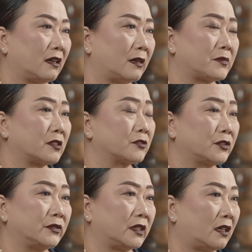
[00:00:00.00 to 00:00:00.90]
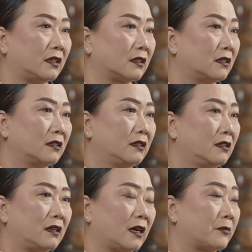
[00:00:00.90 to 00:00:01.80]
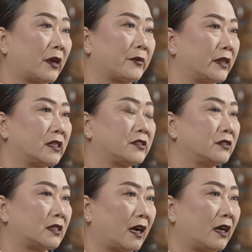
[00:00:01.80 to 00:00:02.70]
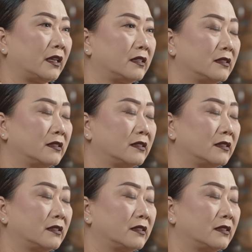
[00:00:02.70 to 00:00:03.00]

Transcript: I'm still too young. I'm not ready to die.